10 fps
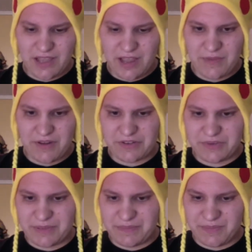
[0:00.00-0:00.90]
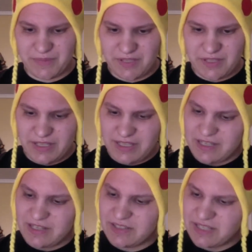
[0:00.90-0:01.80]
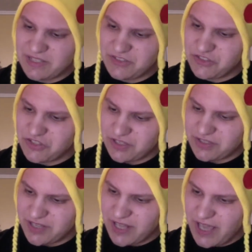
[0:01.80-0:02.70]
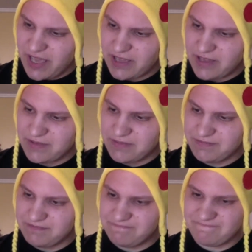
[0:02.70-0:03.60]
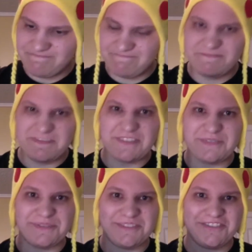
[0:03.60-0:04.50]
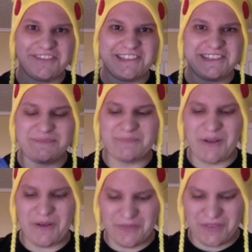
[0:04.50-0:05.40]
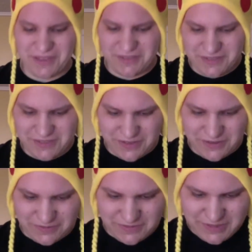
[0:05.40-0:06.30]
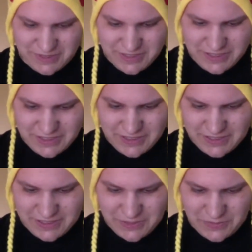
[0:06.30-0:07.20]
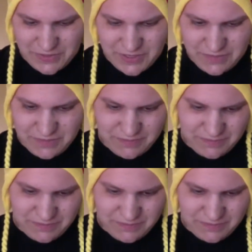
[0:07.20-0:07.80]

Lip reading: I'm not into it. It looks like it's just one of those stress ball things. So let's open it up.